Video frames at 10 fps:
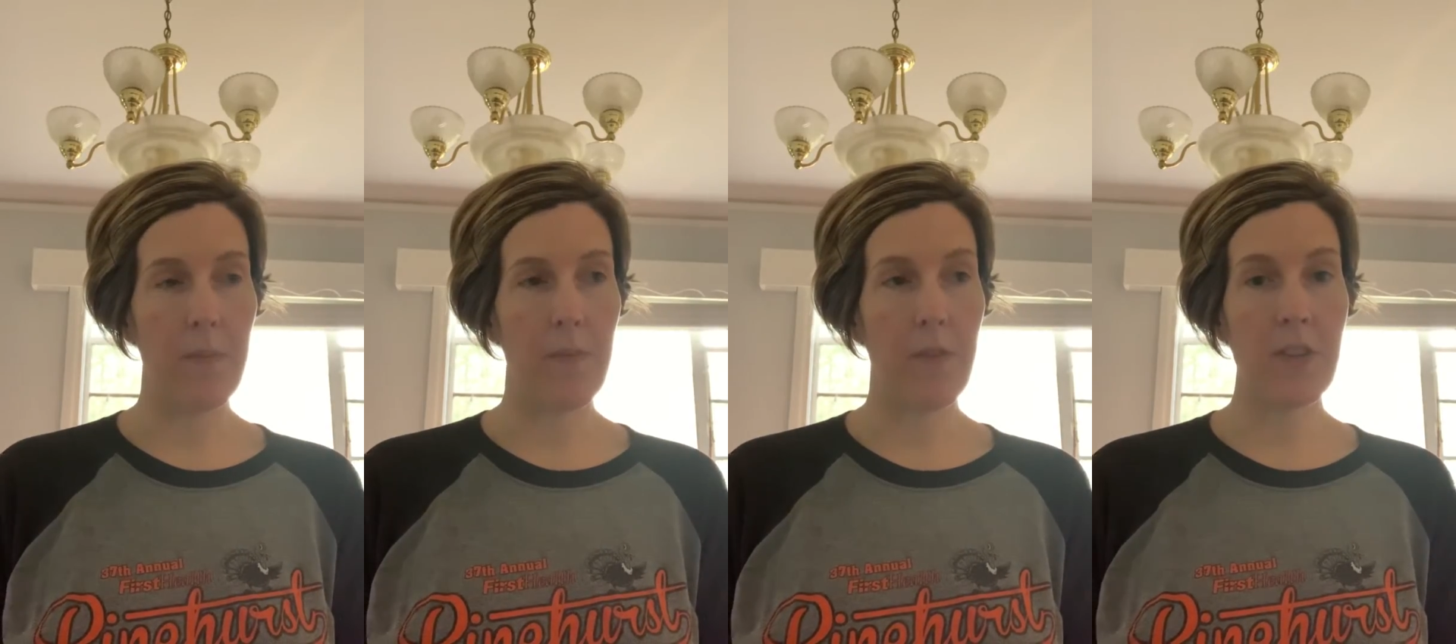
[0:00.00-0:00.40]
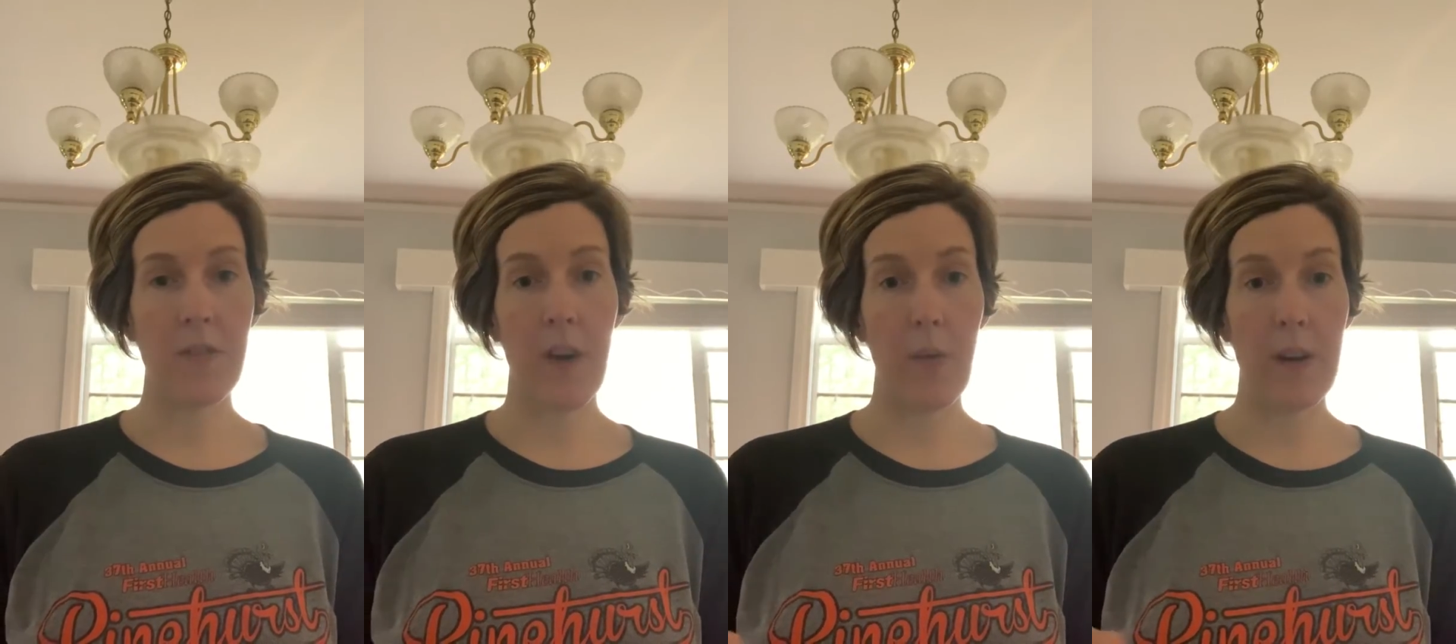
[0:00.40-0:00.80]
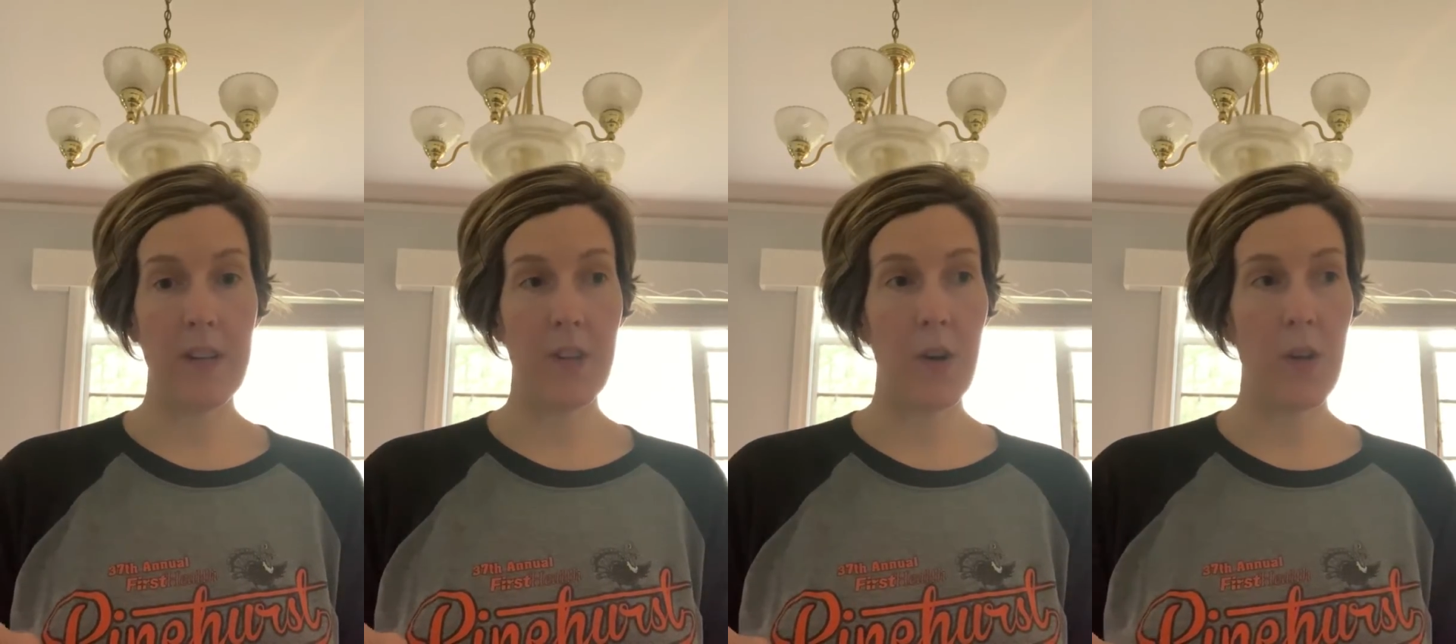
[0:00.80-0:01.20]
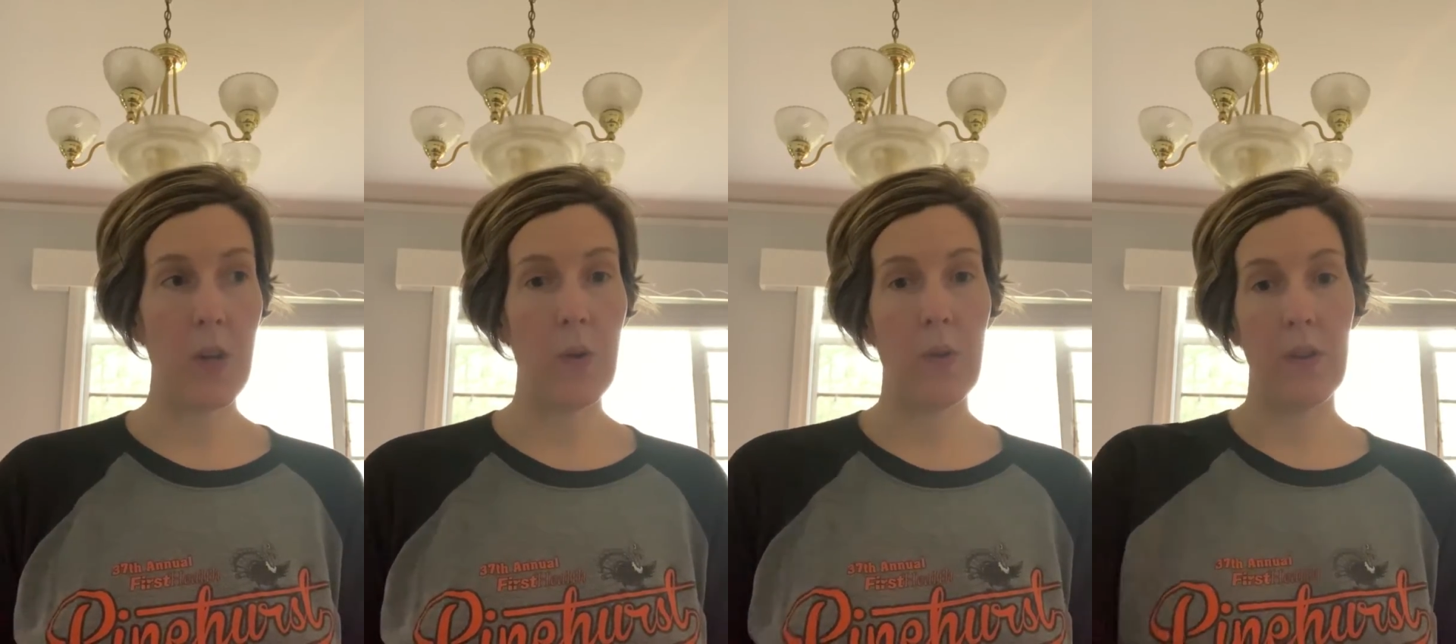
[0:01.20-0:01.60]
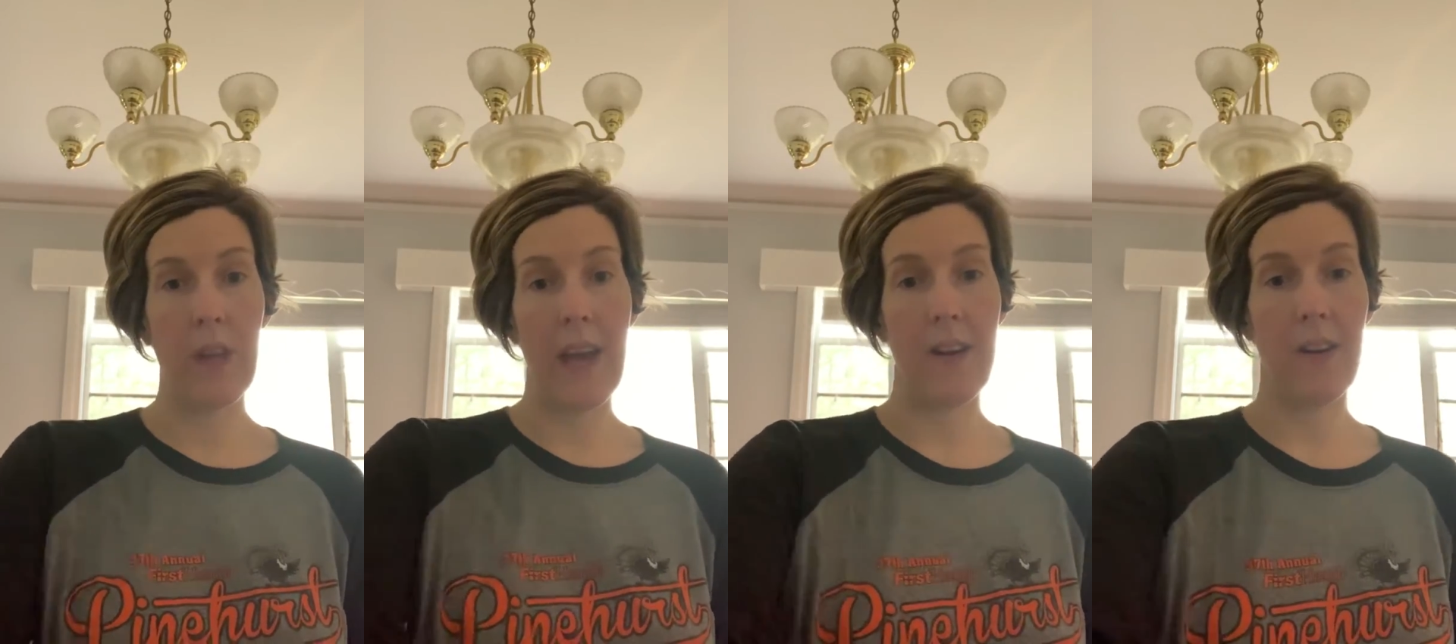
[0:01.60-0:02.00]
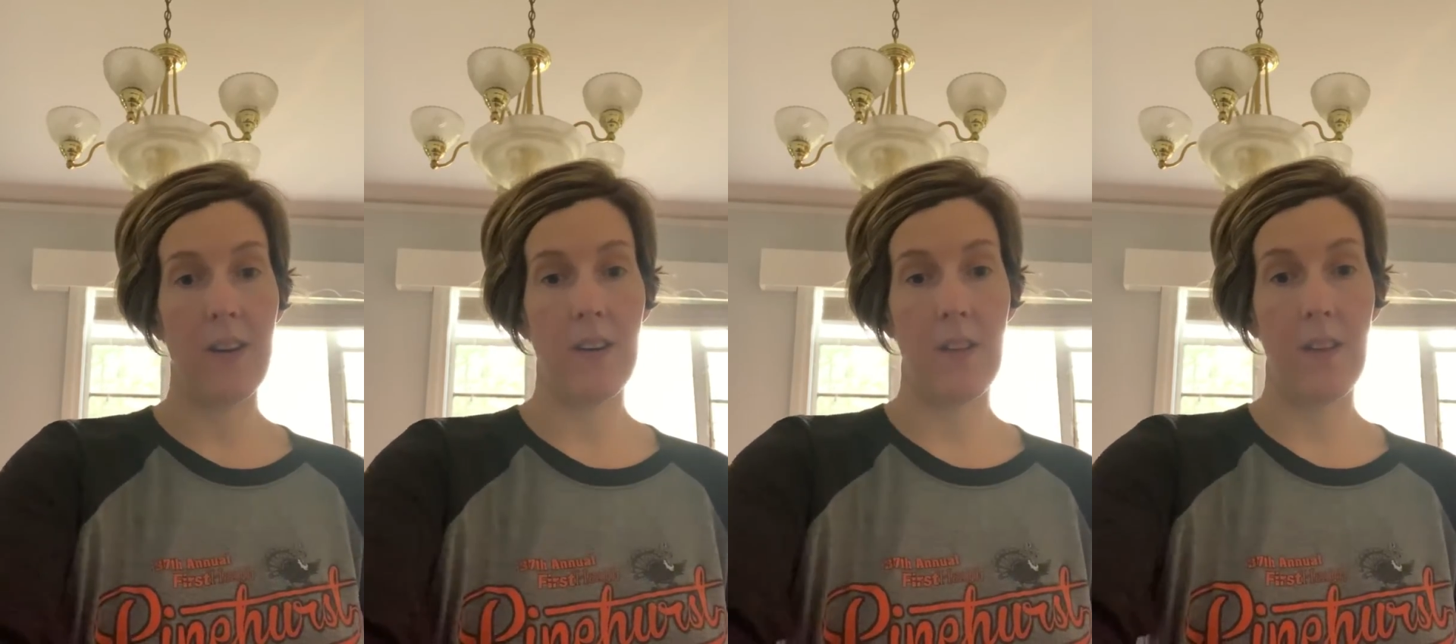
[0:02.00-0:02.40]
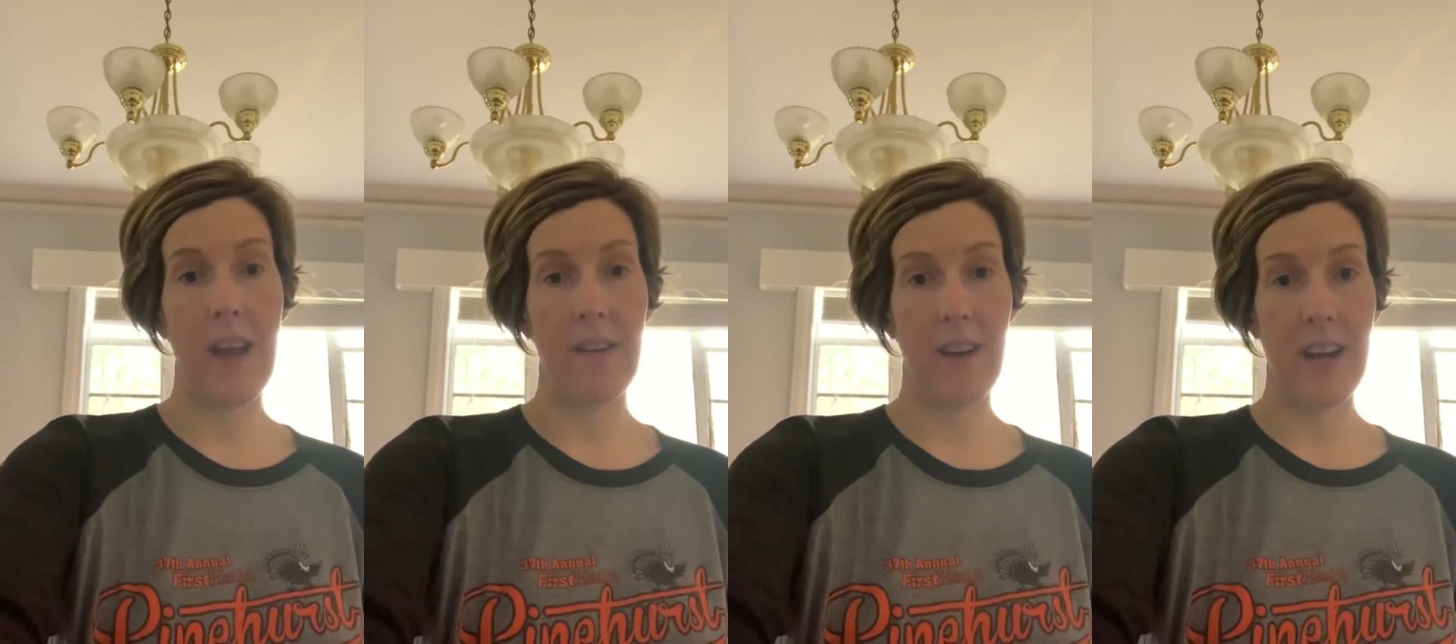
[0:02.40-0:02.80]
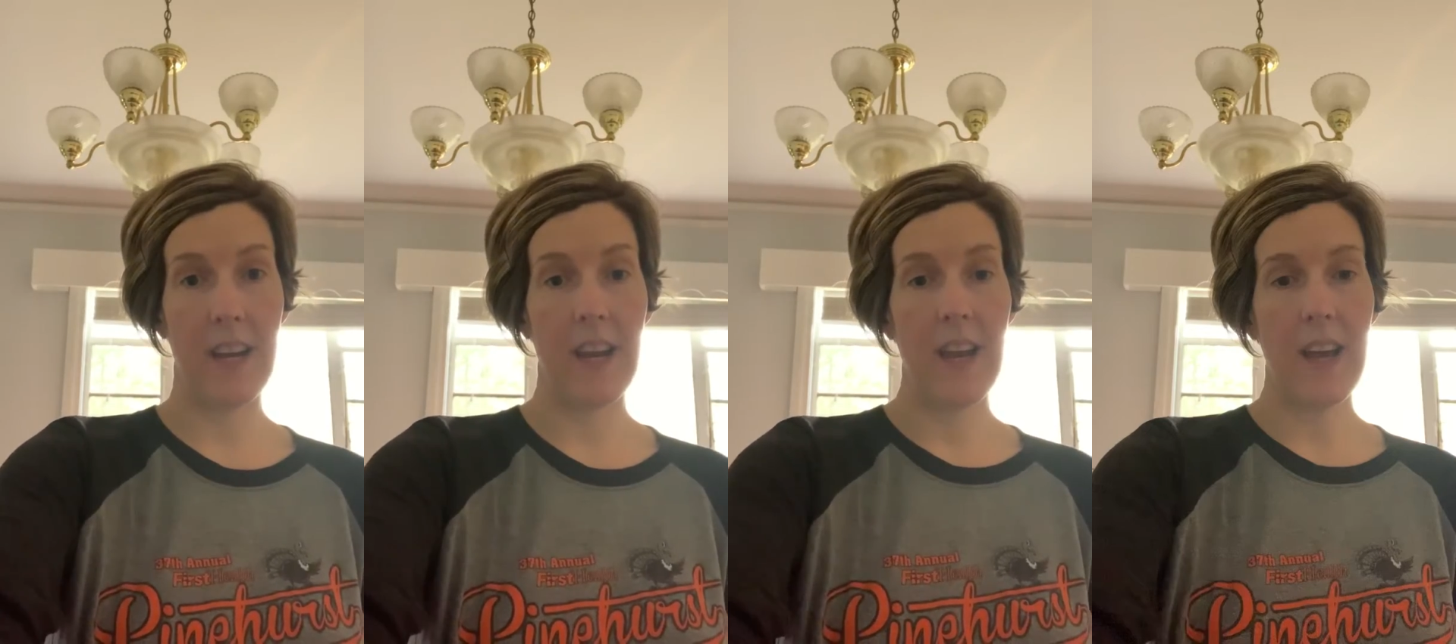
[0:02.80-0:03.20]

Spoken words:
first of all, I want to show you the lettering.